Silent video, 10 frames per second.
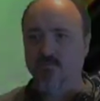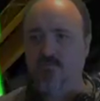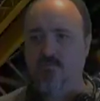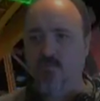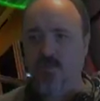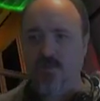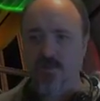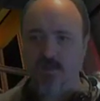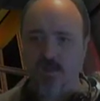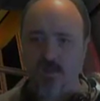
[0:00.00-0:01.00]
What is
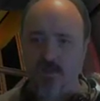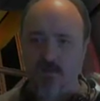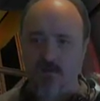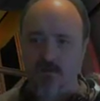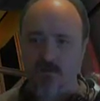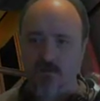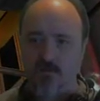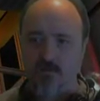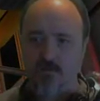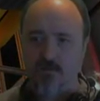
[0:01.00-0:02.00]
that?
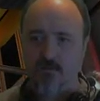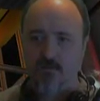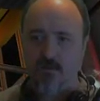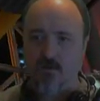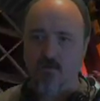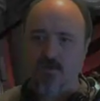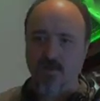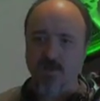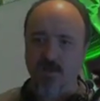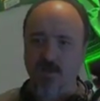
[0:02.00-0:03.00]
Oh,
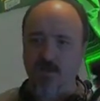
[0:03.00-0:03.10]
that's a